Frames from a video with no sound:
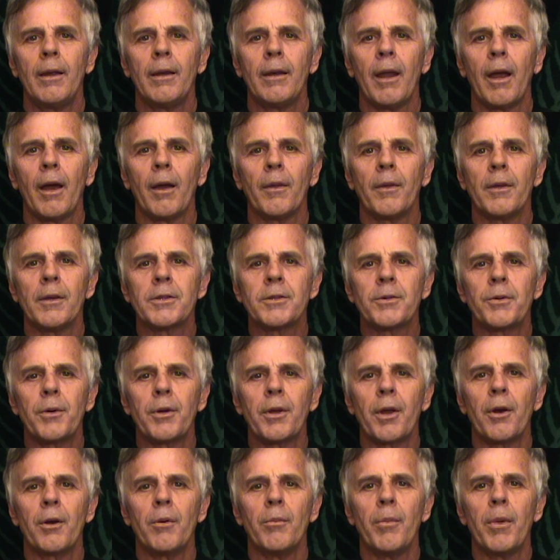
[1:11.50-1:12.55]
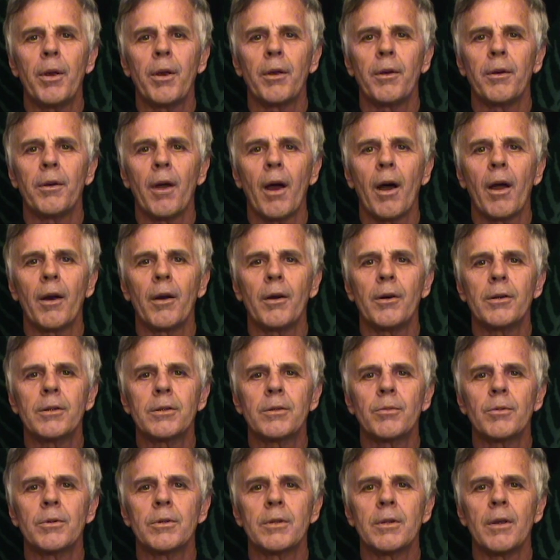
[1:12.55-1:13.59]
Now, this $300 million
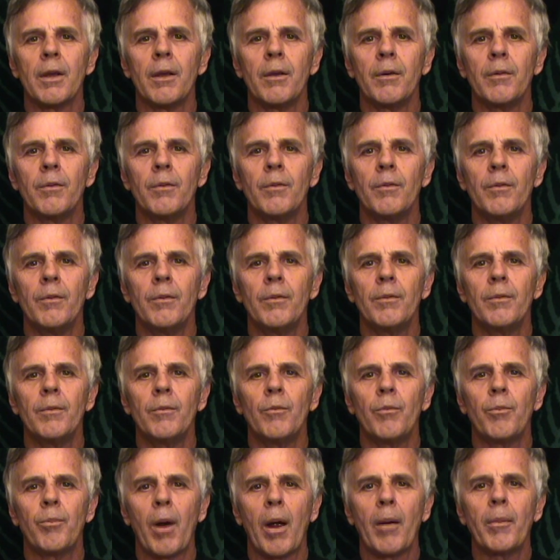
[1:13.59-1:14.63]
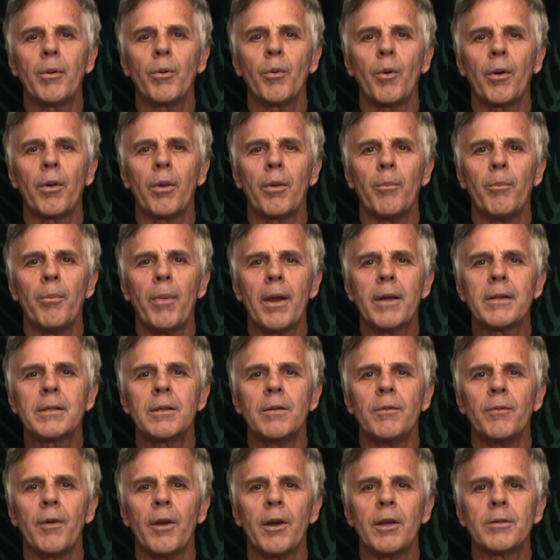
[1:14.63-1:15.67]
was a probably one of the best
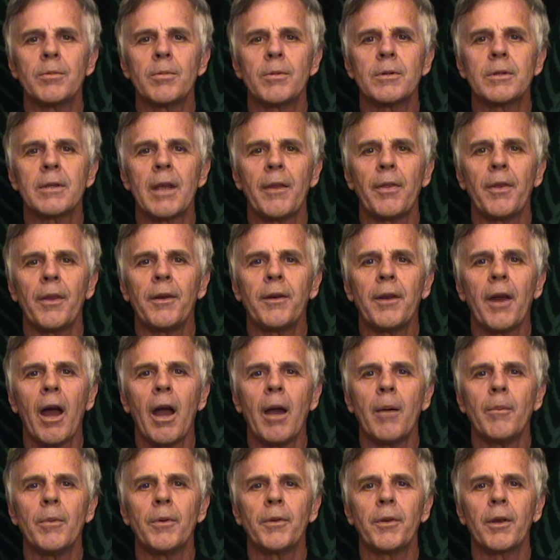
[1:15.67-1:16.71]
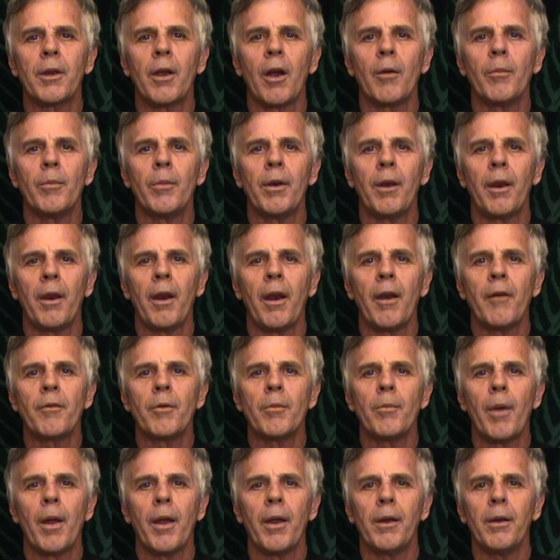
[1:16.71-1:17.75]
investments at the time that the government had ever
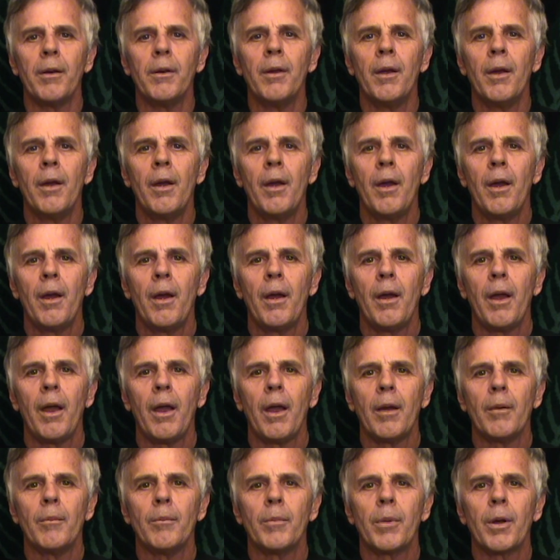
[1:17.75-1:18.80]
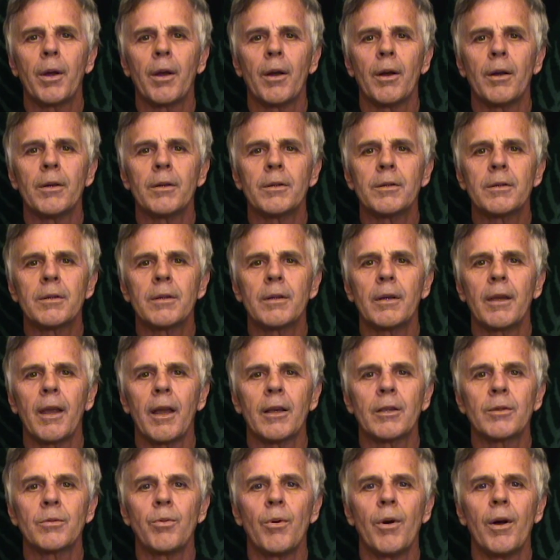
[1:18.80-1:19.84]
made. And because
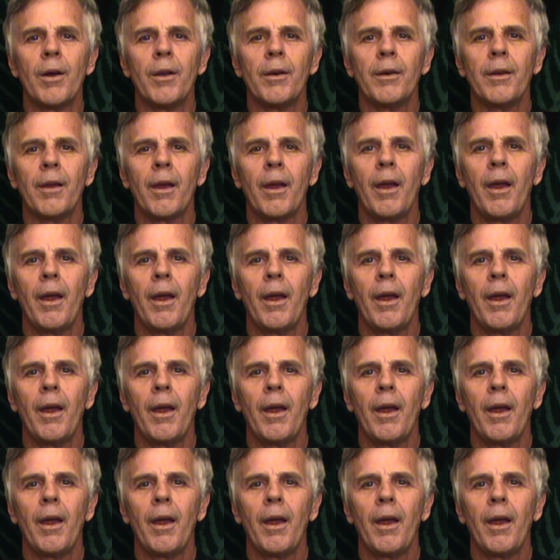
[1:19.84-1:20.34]
guess what?